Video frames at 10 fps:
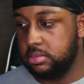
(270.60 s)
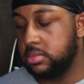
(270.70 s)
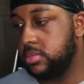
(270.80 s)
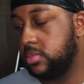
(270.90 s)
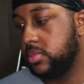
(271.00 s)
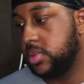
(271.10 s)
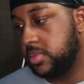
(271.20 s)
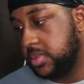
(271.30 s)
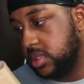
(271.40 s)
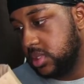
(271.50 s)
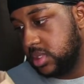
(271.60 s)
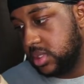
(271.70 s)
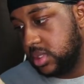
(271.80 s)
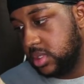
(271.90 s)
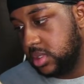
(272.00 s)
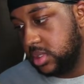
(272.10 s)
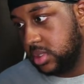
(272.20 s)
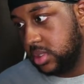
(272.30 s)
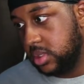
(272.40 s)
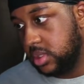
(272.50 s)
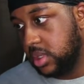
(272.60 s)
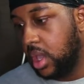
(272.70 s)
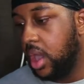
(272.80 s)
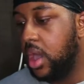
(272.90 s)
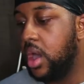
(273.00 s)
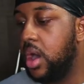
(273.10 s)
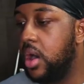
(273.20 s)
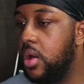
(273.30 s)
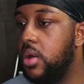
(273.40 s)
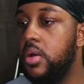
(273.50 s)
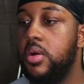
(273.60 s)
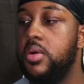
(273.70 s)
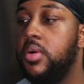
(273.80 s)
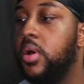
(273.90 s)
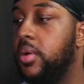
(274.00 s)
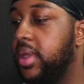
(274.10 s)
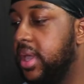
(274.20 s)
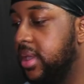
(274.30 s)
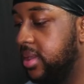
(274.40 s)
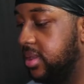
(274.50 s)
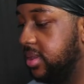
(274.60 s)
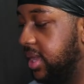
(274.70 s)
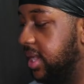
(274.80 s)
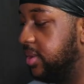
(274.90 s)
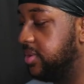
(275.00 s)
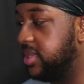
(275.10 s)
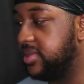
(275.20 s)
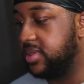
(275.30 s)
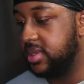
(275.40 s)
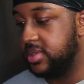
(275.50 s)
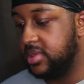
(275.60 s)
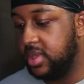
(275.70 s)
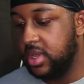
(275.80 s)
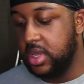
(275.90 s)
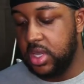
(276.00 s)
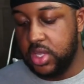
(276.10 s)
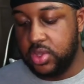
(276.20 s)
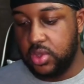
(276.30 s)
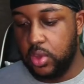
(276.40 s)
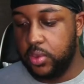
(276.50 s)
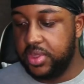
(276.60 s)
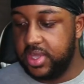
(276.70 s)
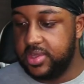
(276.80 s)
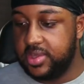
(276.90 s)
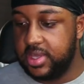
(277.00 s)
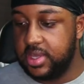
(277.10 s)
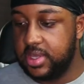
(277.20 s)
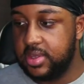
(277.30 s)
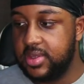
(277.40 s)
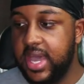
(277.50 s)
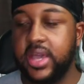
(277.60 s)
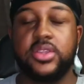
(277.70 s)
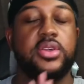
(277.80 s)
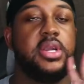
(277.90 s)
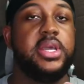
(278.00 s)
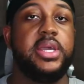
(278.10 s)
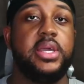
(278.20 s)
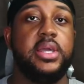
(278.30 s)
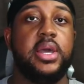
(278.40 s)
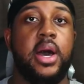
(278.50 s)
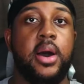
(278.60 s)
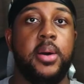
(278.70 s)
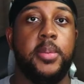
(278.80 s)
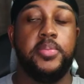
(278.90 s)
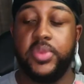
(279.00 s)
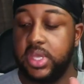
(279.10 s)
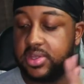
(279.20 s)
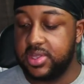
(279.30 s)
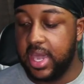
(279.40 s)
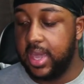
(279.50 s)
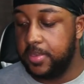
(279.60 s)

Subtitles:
Let me see. Oh, okay. I know what this is. So this is actually Escape,